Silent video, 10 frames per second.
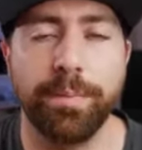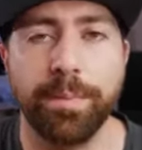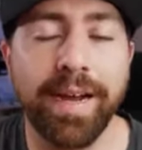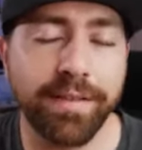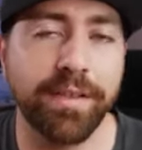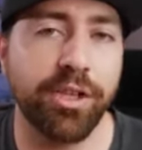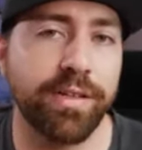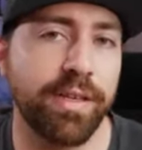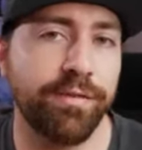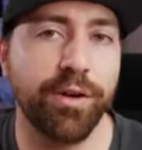I
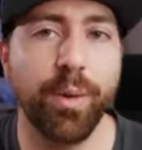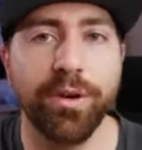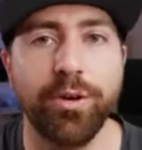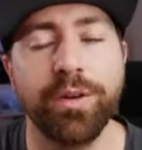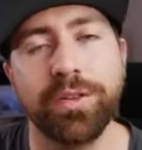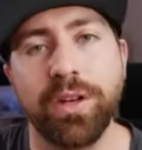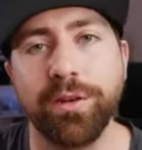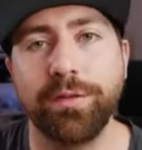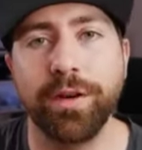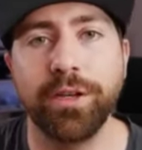suggest if you are new to stock
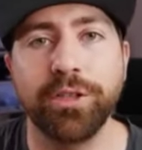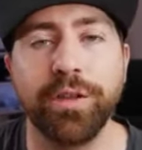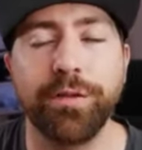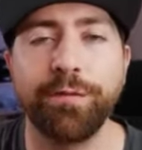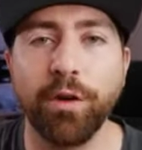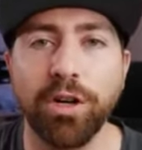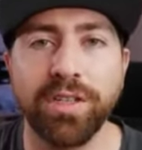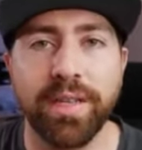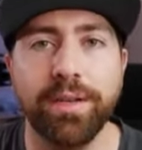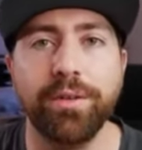footage, the
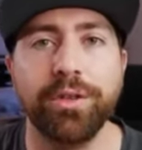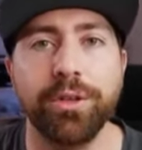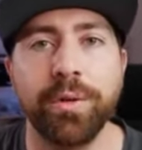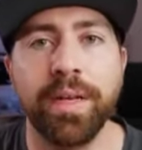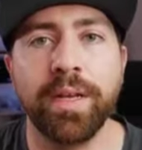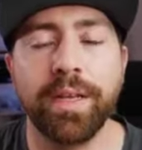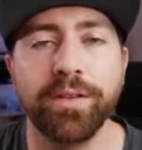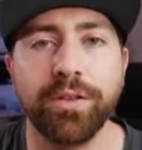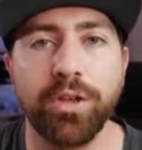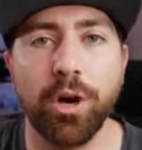first thing you do
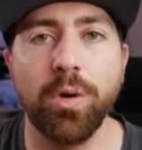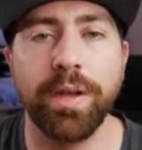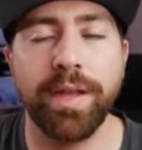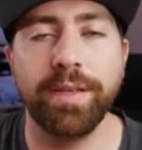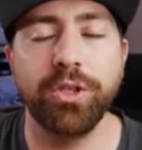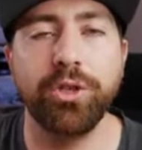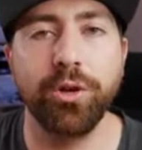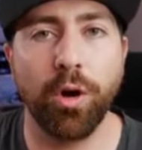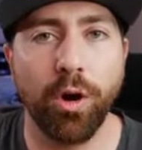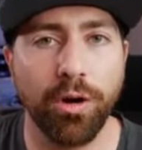is go into
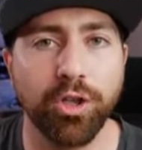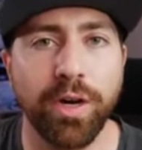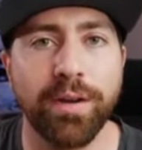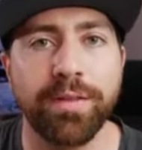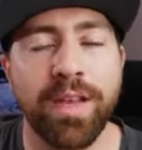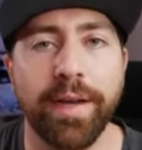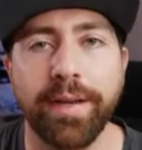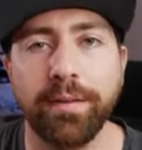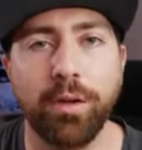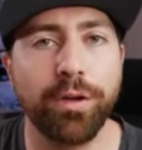your hard drives
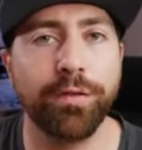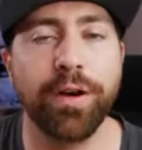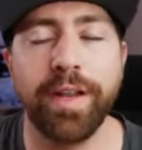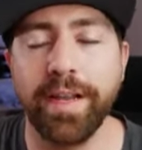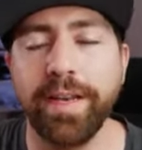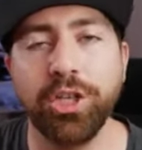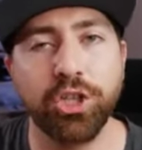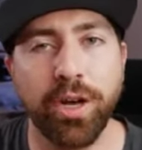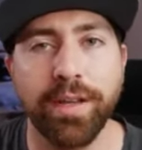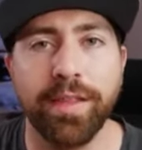and look for any
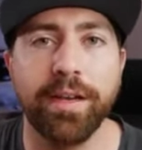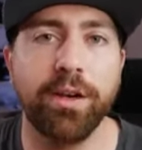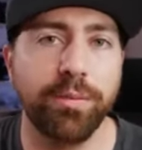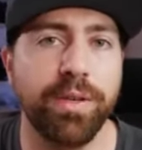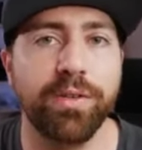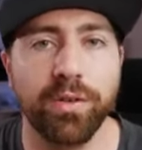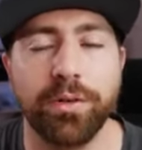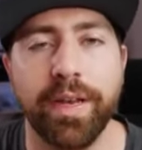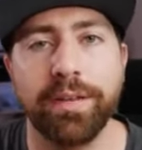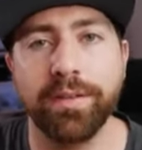shot that could be
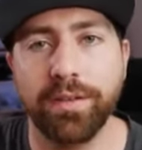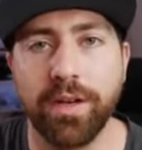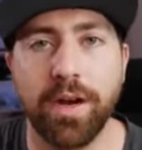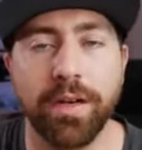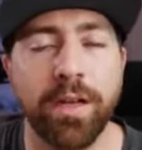sold as stock.